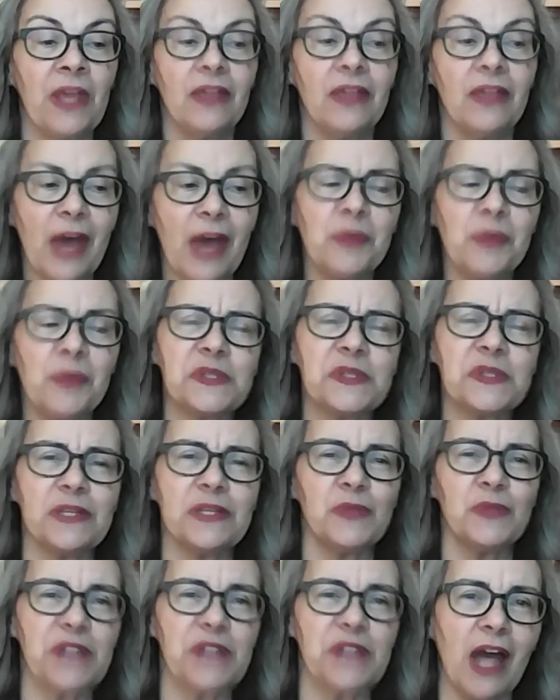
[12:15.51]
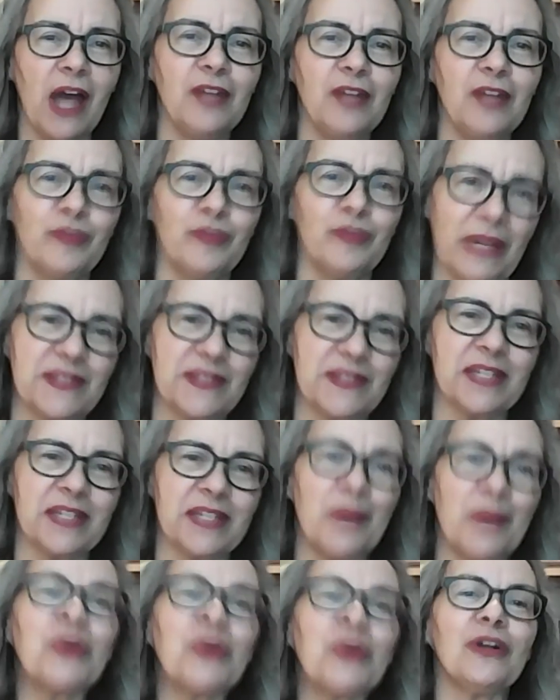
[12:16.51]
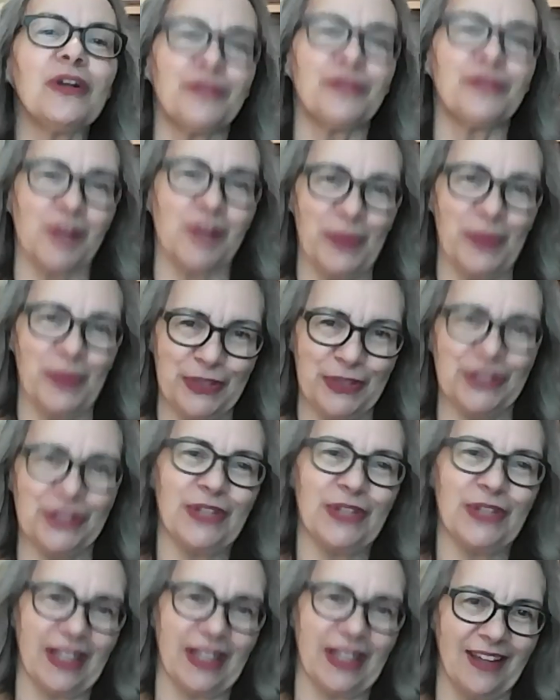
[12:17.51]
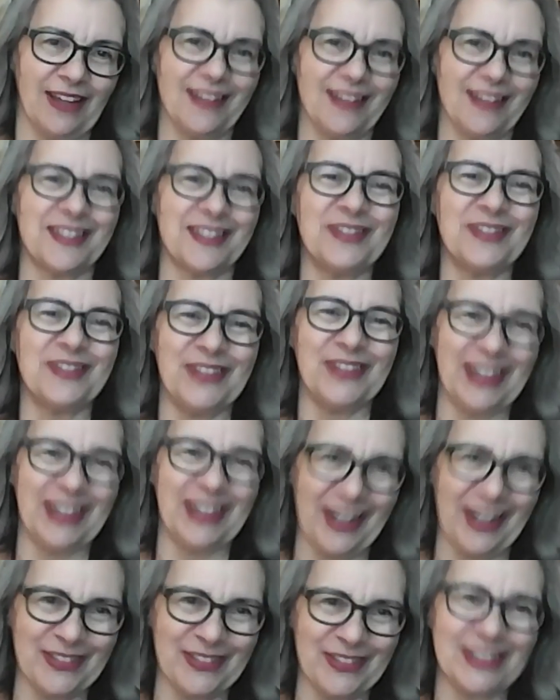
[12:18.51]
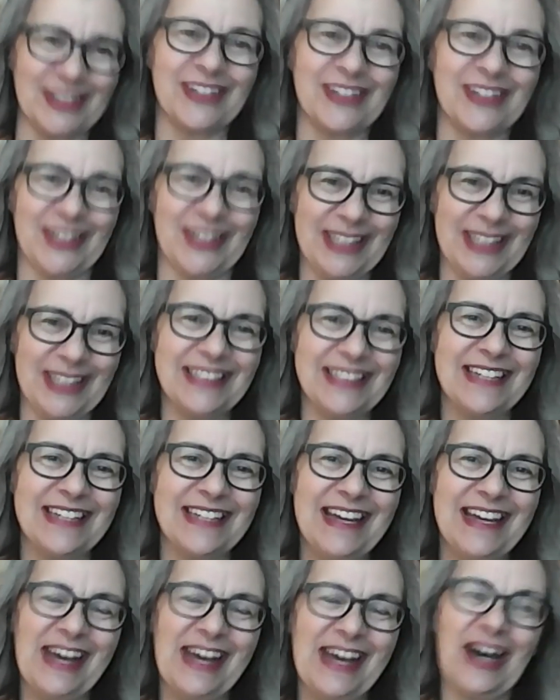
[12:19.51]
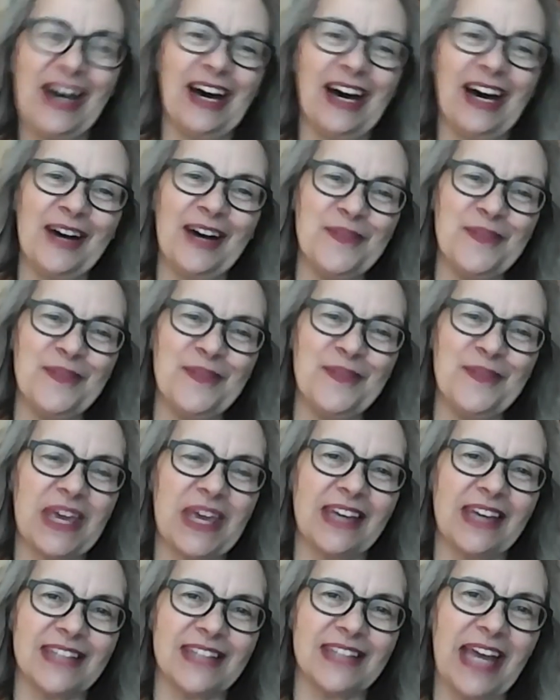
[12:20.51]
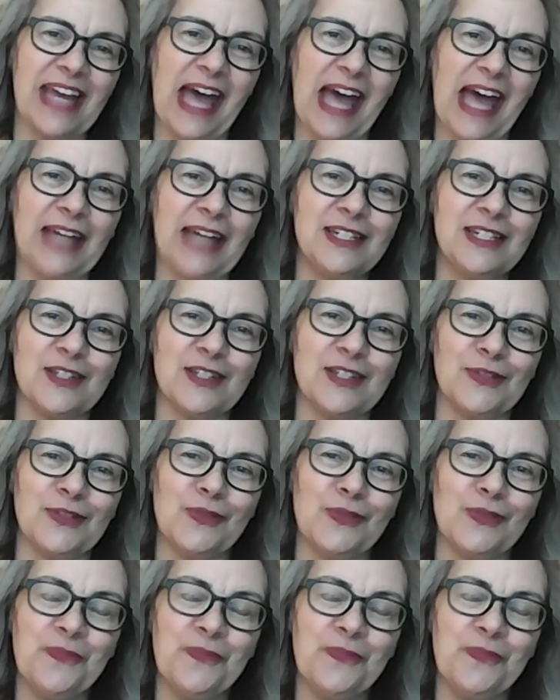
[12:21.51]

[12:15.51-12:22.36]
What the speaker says: It was kind of my summer of troubleshooting, is what I would call it, because I had to